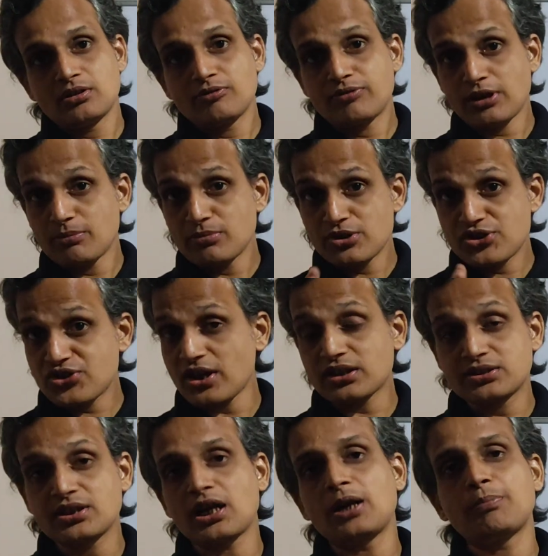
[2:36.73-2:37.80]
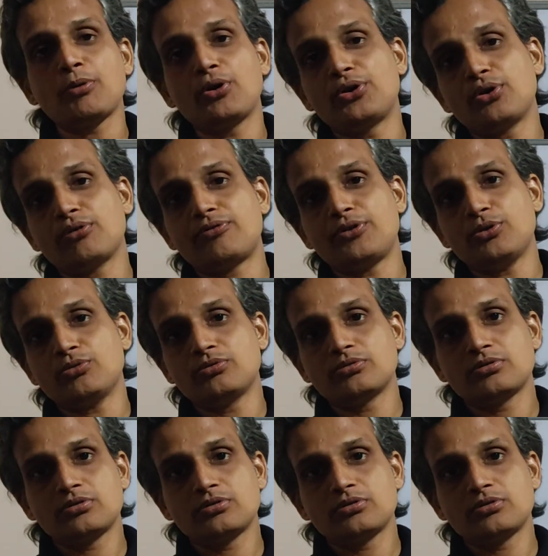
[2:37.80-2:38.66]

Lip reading: from structural point of view.